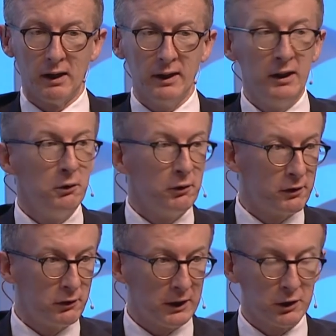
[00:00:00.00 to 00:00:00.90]
EU
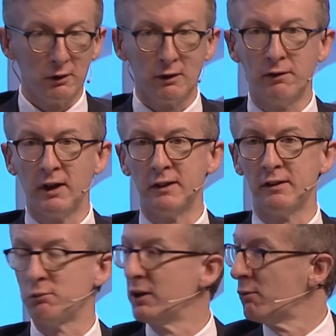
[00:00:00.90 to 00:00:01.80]
structural
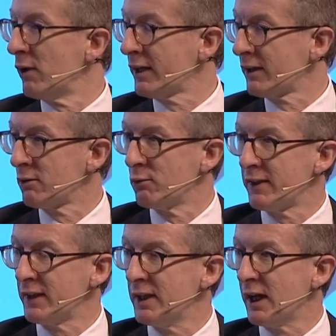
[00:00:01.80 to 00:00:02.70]
funds. We are working with
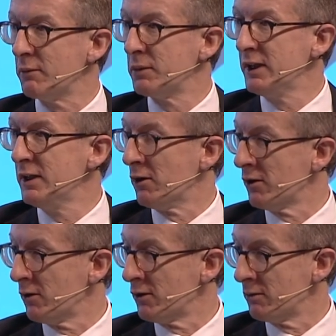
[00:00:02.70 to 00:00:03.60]
the EIB
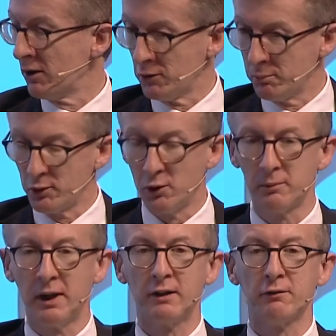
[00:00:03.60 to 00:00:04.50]
on a
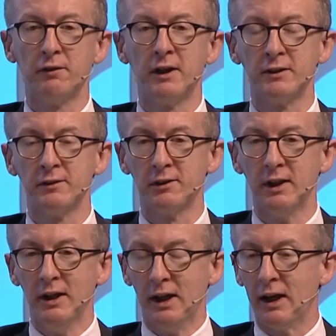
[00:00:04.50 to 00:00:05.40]
broadband fund.
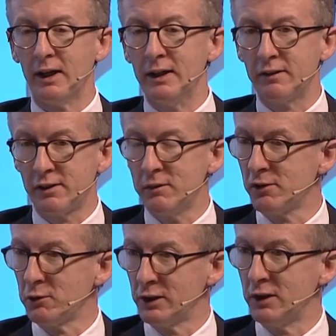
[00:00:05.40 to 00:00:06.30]
It seems
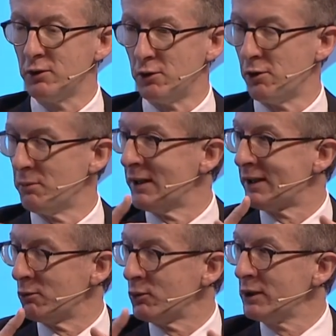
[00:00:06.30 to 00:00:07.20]
only normal
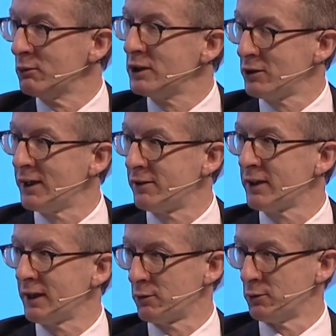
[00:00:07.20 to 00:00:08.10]
that we try to
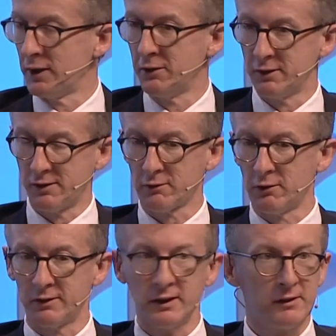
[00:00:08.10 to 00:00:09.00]
get coherence
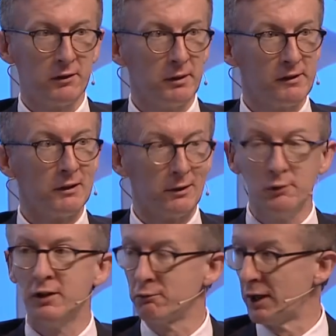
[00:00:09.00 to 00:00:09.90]
across instruments,
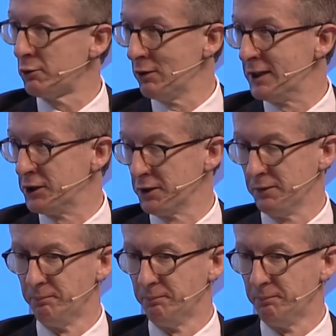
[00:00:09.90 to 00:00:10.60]
including regulation.